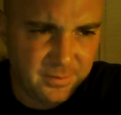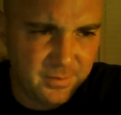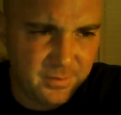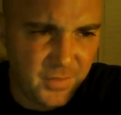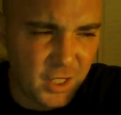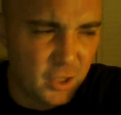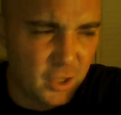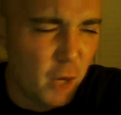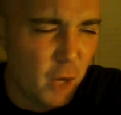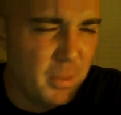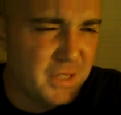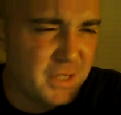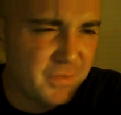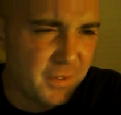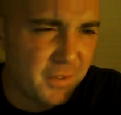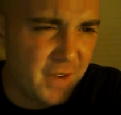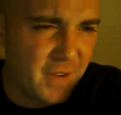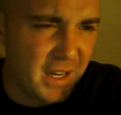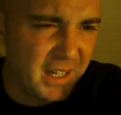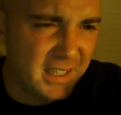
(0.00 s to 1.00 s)
The globe is for
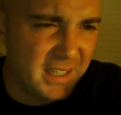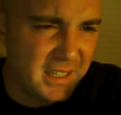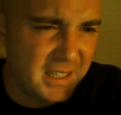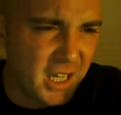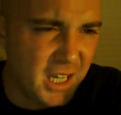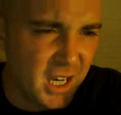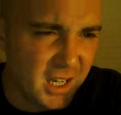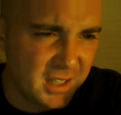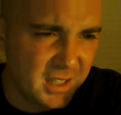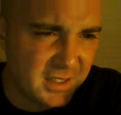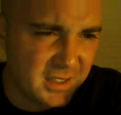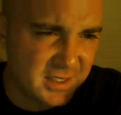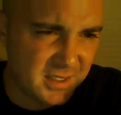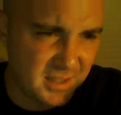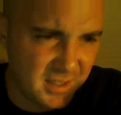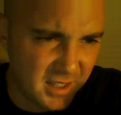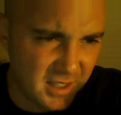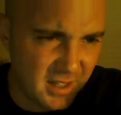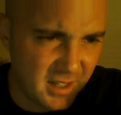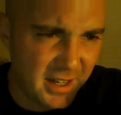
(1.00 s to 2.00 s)
fucking
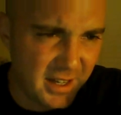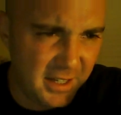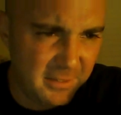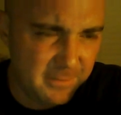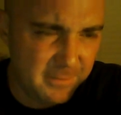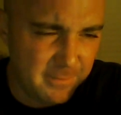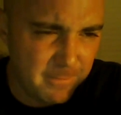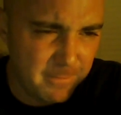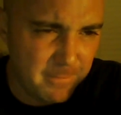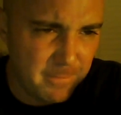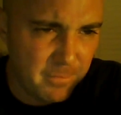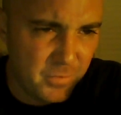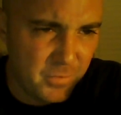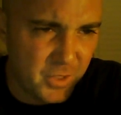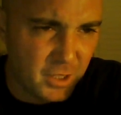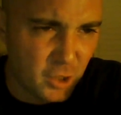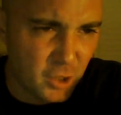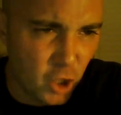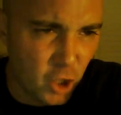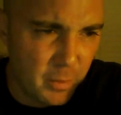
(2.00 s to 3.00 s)
cucks. All right.
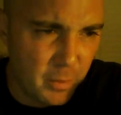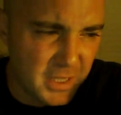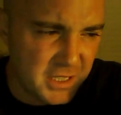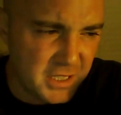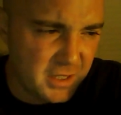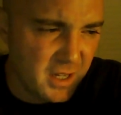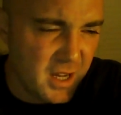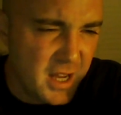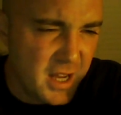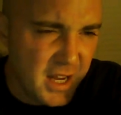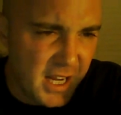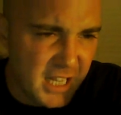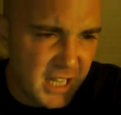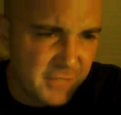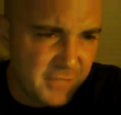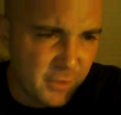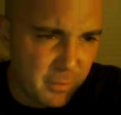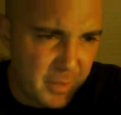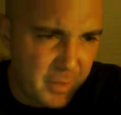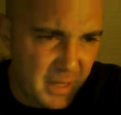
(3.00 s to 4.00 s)
The globe is
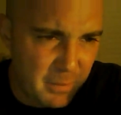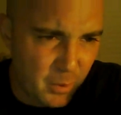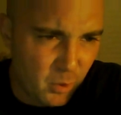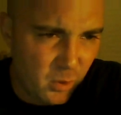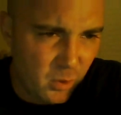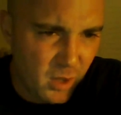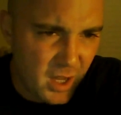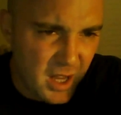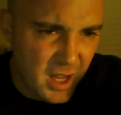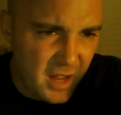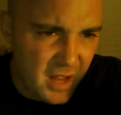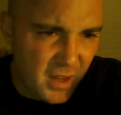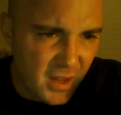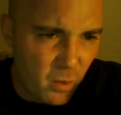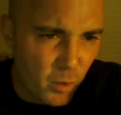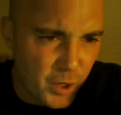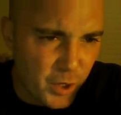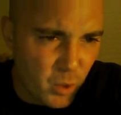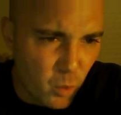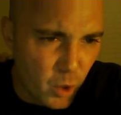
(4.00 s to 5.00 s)
for people that
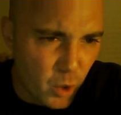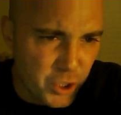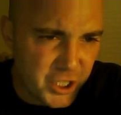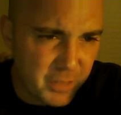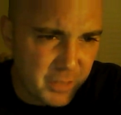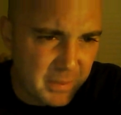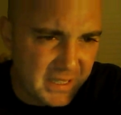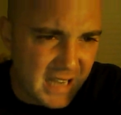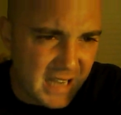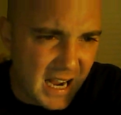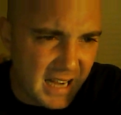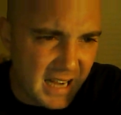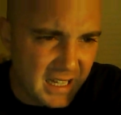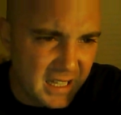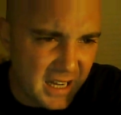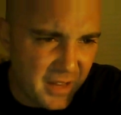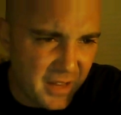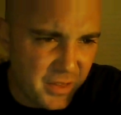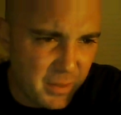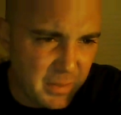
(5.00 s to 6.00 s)
want to worship Gaia
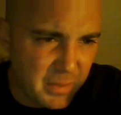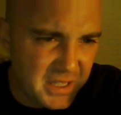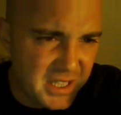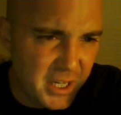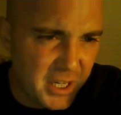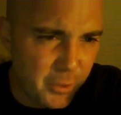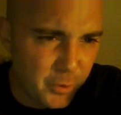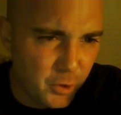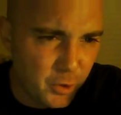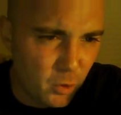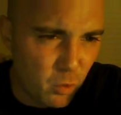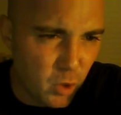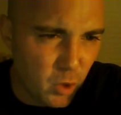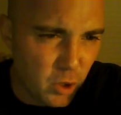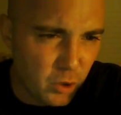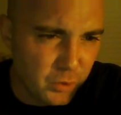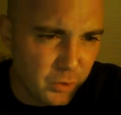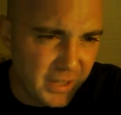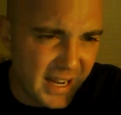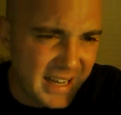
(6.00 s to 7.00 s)
in the material
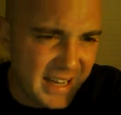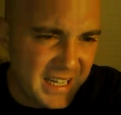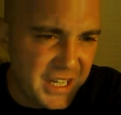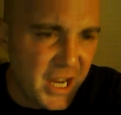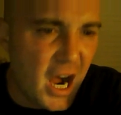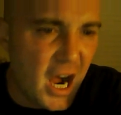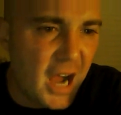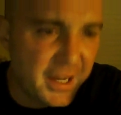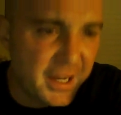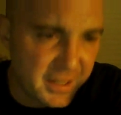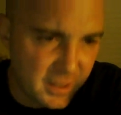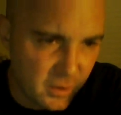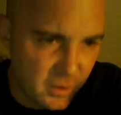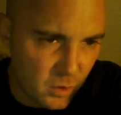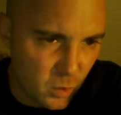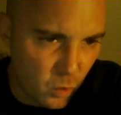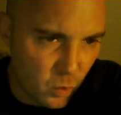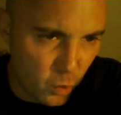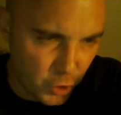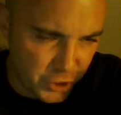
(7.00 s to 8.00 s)
world and not
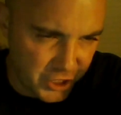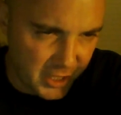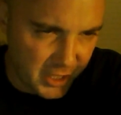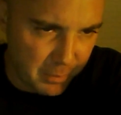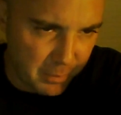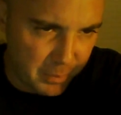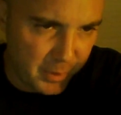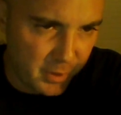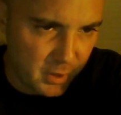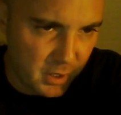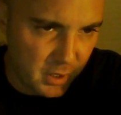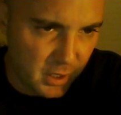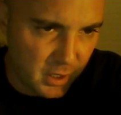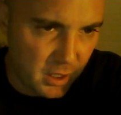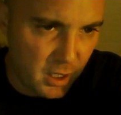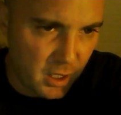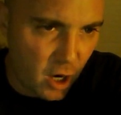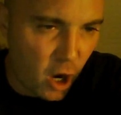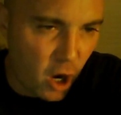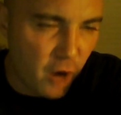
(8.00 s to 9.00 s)
worship
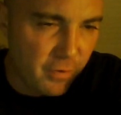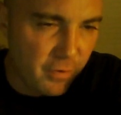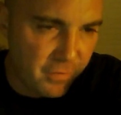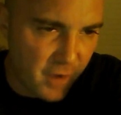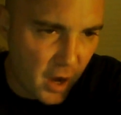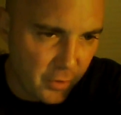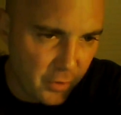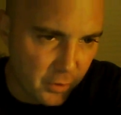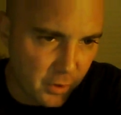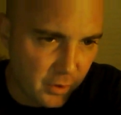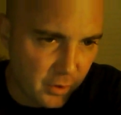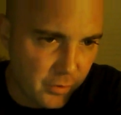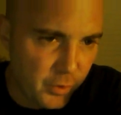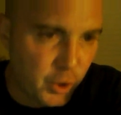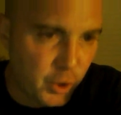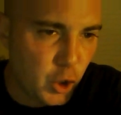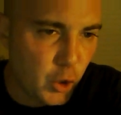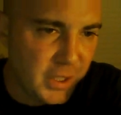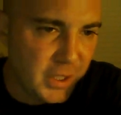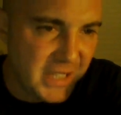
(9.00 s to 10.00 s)
our Father, the
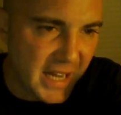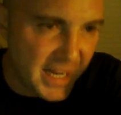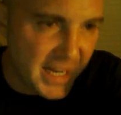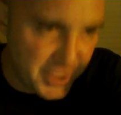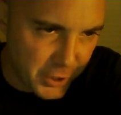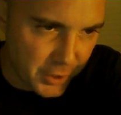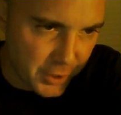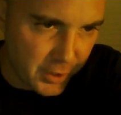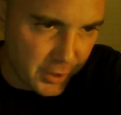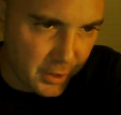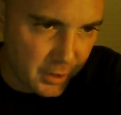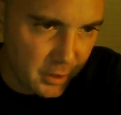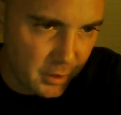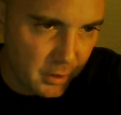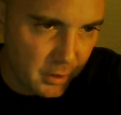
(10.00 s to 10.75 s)
Creator,